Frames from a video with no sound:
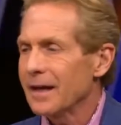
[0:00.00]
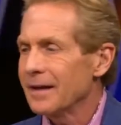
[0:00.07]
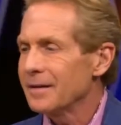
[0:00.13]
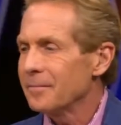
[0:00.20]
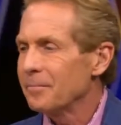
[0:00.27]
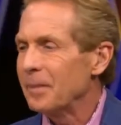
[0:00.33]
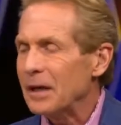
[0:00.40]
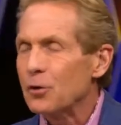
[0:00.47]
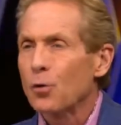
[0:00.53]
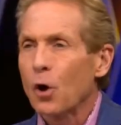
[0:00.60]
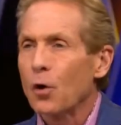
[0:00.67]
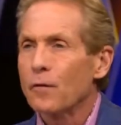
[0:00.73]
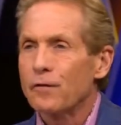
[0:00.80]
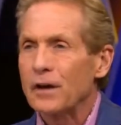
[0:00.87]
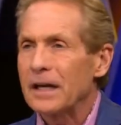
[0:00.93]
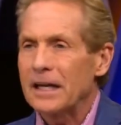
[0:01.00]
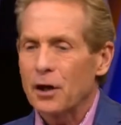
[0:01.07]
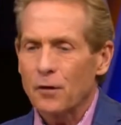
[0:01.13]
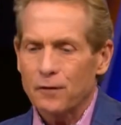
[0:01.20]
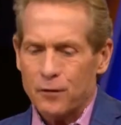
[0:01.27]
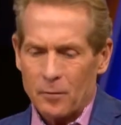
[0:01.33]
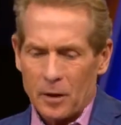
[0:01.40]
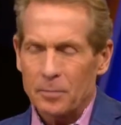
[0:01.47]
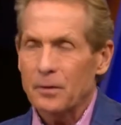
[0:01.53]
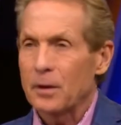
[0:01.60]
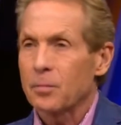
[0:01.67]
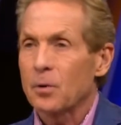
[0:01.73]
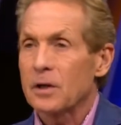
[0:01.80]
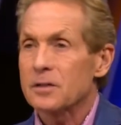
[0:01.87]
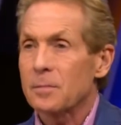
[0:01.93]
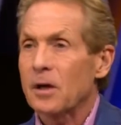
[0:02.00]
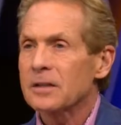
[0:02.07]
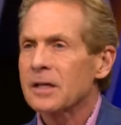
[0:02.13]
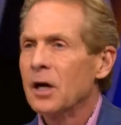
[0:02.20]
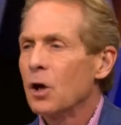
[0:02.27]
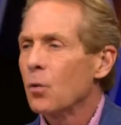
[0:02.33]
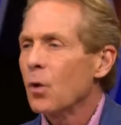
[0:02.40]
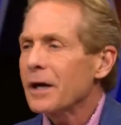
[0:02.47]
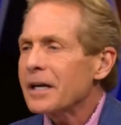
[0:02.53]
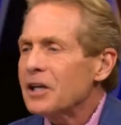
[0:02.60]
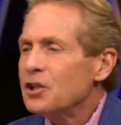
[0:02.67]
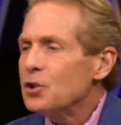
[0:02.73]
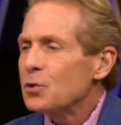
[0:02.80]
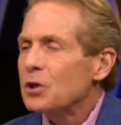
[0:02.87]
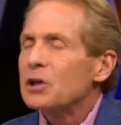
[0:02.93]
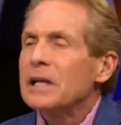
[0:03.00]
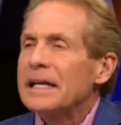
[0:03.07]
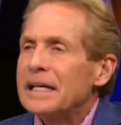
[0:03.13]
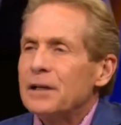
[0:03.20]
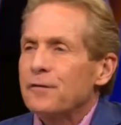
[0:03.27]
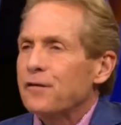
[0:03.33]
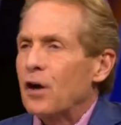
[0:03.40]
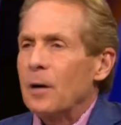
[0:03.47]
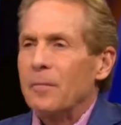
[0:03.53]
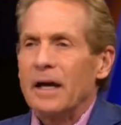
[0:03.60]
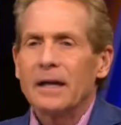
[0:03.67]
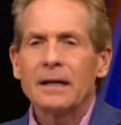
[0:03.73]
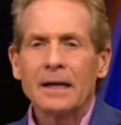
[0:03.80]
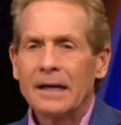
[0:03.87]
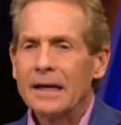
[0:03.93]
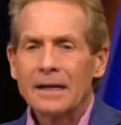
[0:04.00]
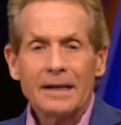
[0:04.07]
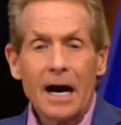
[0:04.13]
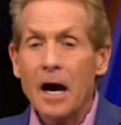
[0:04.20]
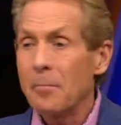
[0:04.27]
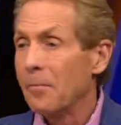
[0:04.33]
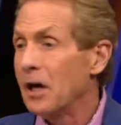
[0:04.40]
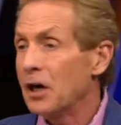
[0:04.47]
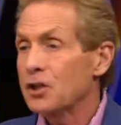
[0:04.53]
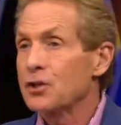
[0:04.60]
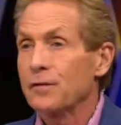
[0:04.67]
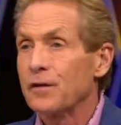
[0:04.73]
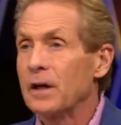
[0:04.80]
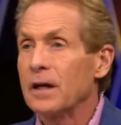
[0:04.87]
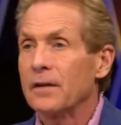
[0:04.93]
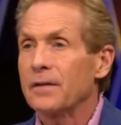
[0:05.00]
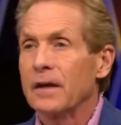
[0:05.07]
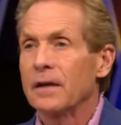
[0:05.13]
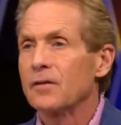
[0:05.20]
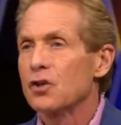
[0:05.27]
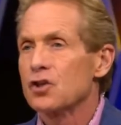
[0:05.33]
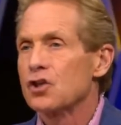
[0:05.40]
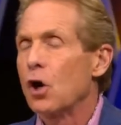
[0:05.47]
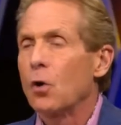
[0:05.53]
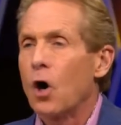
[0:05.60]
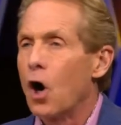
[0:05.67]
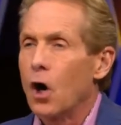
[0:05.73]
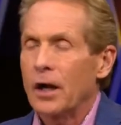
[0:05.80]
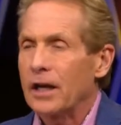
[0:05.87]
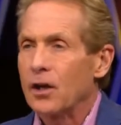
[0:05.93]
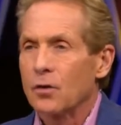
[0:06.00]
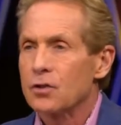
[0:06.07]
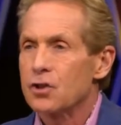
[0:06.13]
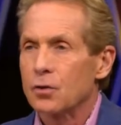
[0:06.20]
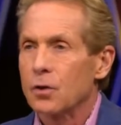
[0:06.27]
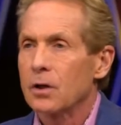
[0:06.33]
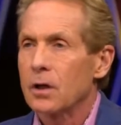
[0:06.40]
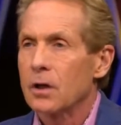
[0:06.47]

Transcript: B-roll video from up in the press box, what can you glean from it? Not much, if anything. There's no audio to it.